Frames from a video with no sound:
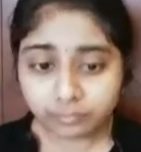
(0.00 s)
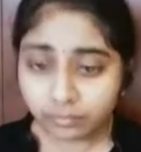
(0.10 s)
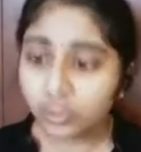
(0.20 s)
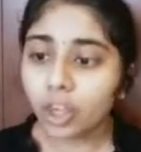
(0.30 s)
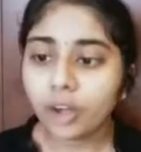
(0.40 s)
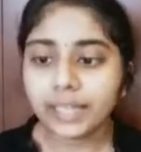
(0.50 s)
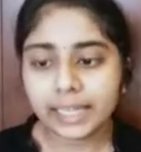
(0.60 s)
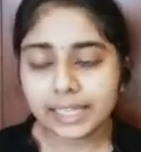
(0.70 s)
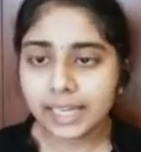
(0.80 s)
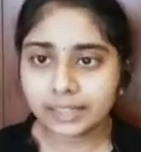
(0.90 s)
on any
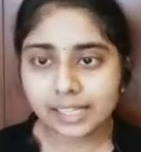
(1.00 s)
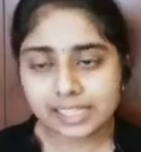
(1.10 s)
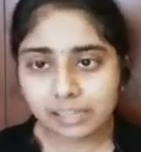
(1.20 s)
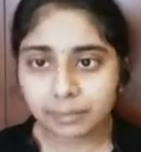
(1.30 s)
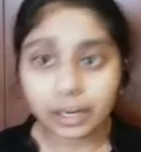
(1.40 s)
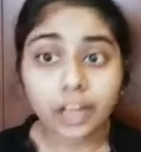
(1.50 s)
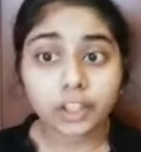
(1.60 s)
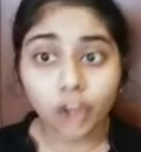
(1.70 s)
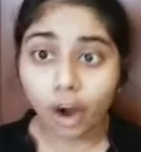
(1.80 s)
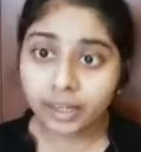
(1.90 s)
other similar
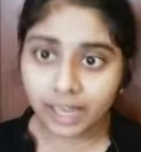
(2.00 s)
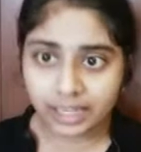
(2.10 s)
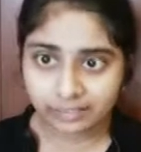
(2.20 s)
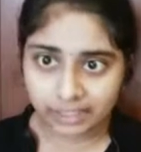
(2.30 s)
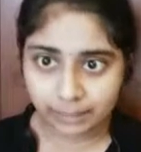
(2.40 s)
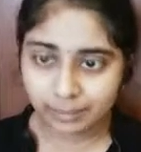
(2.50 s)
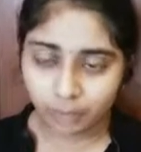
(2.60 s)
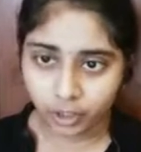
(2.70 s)
non-convertible bond.